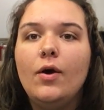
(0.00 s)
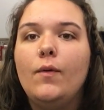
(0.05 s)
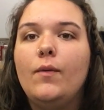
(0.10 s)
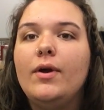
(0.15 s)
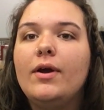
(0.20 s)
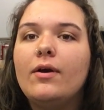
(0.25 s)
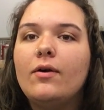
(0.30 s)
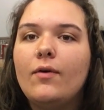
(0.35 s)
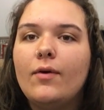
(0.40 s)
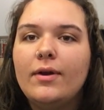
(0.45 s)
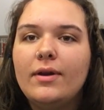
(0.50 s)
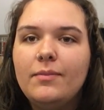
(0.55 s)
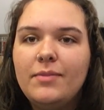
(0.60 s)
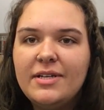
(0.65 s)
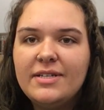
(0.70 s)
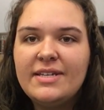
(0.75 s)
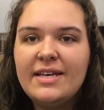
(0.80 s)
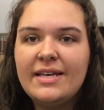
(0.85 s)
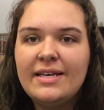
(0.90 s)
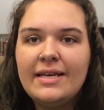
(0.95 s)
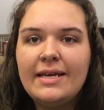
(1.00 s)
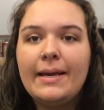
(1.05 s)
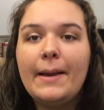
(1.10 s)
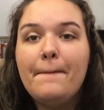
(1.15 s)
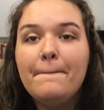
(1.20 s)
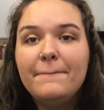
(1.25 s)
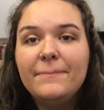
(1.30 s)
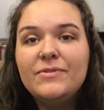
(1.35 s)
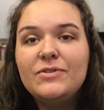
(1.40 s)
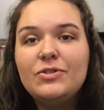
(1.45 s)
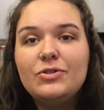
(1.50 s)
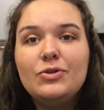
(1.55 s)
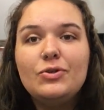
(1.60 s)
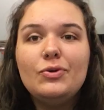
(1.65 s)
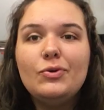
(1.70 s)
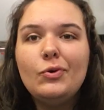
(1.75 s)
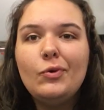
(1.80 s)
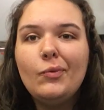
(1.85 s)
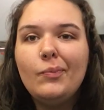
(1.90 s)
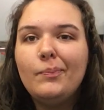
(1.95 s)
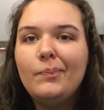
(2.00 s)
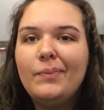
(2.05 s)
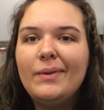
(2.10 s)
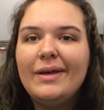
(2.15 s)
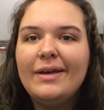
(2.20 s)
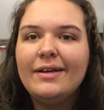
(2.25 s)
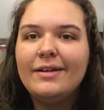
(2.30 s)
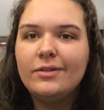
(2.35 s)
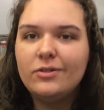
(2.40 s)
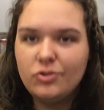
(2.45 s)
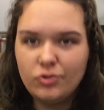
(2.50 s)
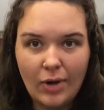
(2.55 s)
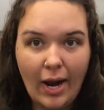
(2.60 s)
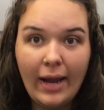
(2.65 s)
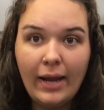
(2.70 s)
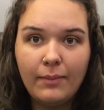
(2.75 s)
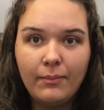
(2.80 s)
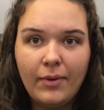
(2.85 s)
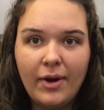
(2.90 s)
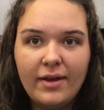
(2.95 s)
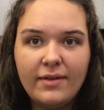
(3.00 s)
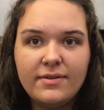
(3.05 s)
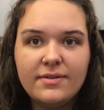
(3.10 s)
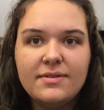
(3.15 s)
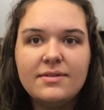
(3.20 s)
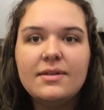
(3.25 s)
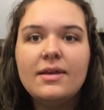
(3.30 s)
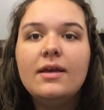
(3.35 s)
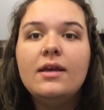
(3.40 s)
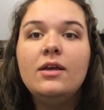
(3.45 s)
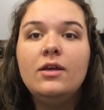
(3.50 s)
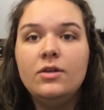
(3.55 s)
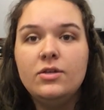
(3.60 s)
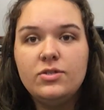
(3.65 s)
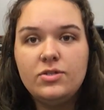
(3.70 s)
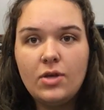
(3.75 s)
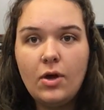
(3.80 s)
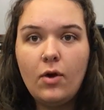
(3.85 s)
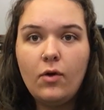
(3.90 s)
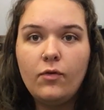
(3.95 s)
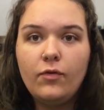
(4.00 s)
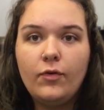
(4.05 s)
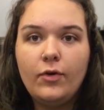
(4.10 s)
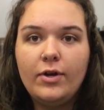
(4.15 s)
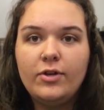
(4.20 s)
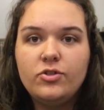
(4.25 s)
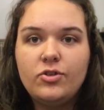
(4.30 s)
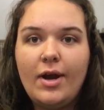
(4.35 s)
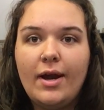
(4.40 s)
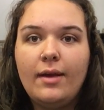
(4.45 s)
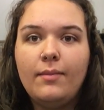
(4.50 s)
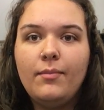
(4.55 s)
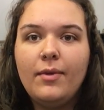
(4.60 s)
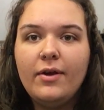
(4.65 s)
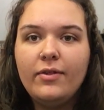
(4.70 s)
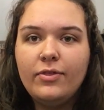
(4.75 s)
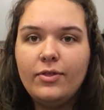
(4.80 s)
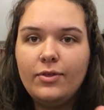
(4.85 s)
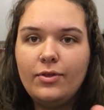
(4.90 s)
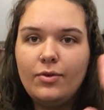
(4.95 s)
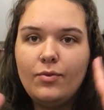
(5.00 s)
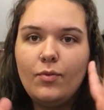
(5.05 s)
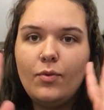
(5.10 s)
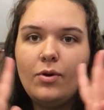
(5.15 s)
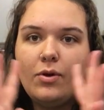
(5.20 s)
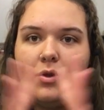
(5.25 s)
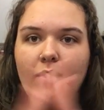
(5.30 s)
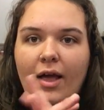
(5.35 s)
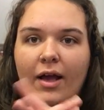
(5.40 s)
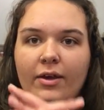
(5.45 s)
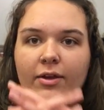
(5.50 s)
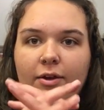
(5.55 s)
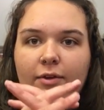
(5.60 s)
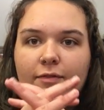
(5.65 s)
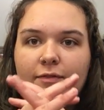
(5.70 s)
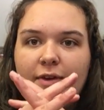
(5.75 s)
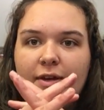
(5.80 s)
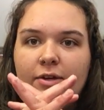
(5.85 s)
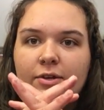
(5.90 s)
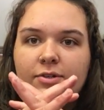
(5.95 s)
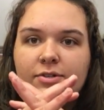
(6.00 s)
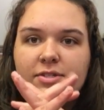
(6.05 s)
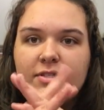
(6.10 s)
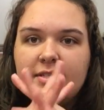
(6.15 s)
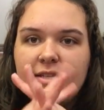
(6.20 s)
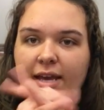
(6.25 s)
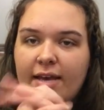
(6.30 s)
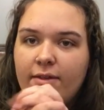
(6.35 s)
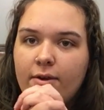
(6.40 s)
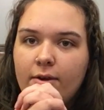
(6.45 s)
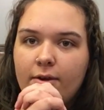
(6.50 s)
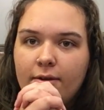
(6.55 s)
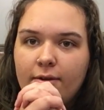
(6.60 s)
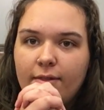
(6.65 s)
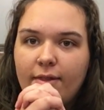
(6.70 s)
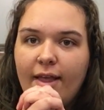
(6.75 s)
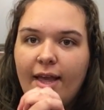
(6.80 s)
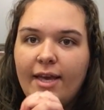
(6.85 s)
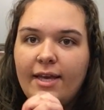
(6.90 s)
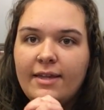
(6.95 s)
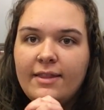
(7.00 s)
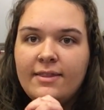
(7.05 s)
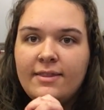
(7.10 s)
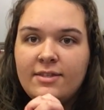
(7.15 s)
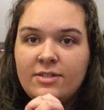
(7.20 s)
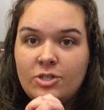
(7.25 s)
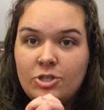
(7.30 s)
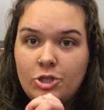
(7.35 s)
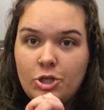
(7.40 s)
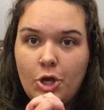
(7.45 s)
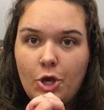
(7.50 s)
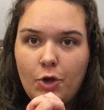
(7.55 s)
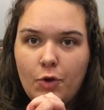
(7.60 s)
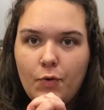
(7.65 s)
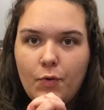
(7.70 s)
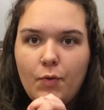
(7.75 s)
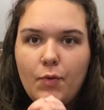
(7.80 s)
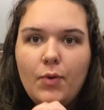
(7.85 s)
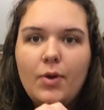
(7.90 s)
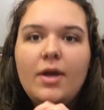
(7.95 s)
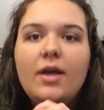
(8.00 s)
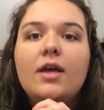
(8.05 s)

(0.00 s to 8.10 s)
We are going to be taking 2 big dragon breaths. So for a dragon breath, you will lock your fingers together like so.